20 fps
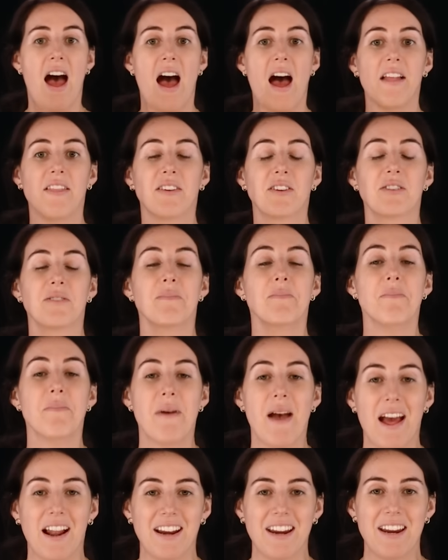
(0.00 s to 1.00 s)
And there's
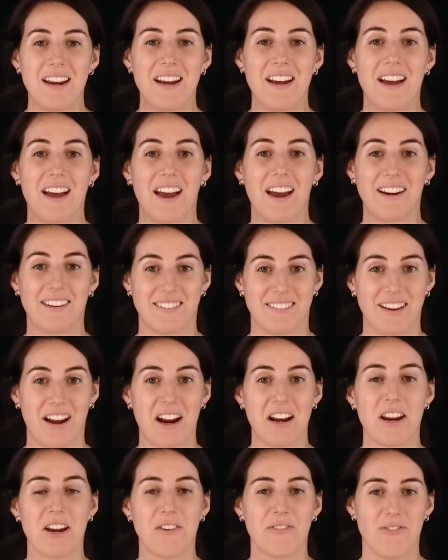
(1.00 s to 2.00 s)
many
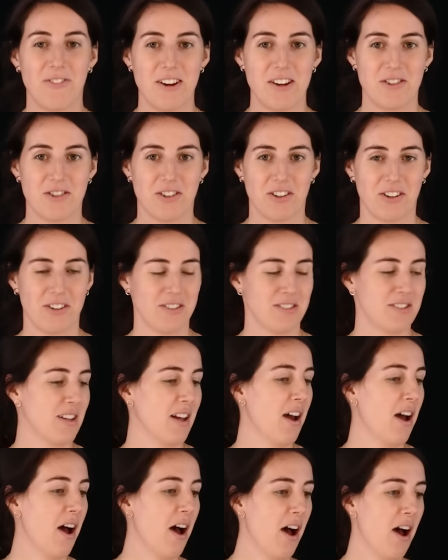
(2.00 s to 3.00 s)
exciting features
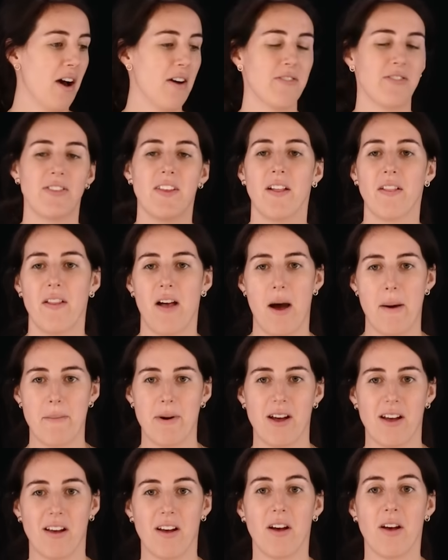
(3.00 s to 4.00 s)
of the
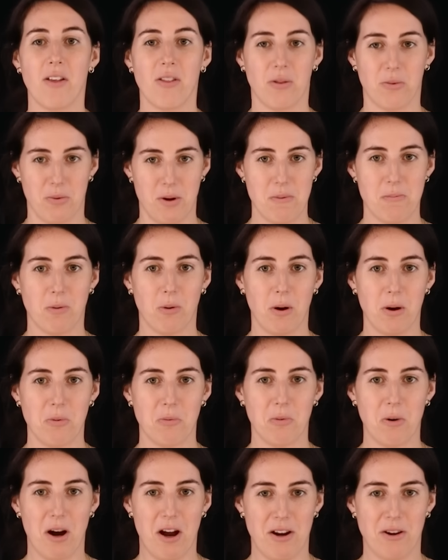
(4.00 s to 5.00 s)
Llama
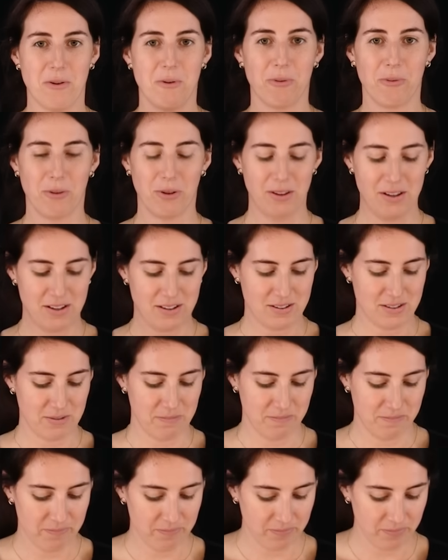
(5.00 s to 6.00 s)
3.1 release.
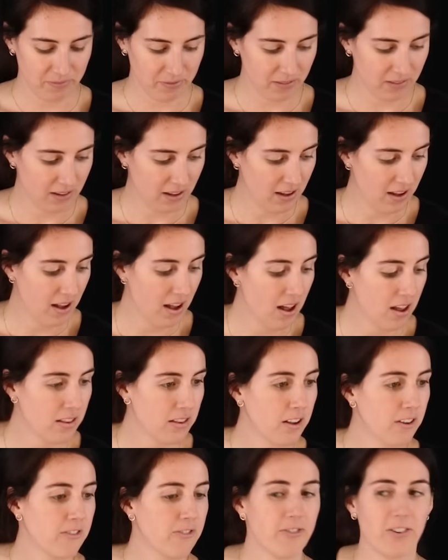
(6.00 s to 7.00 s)

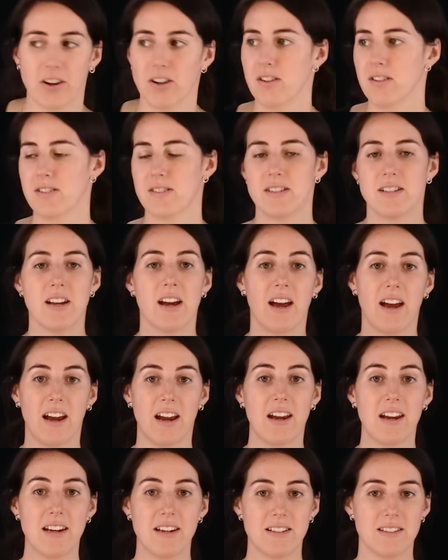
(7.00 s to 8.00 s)
The first
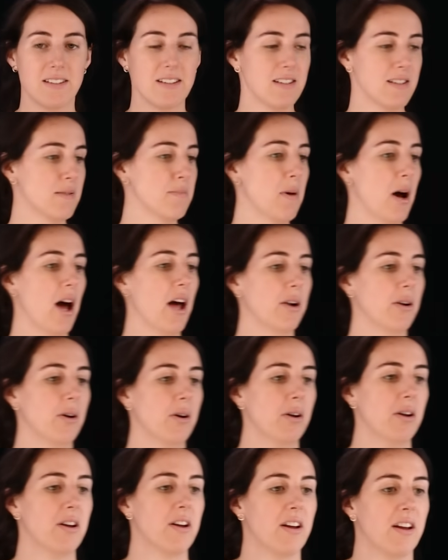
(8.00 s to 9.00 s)
is this
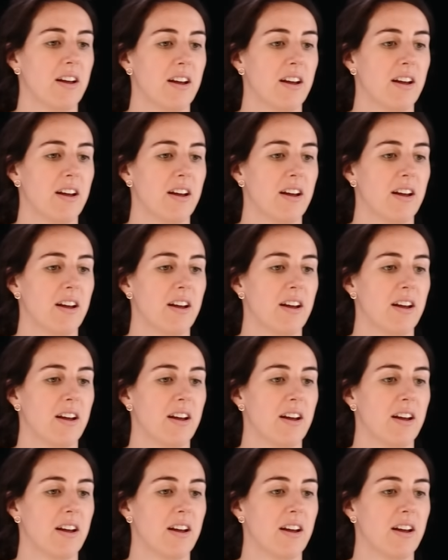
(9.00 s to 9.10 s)
model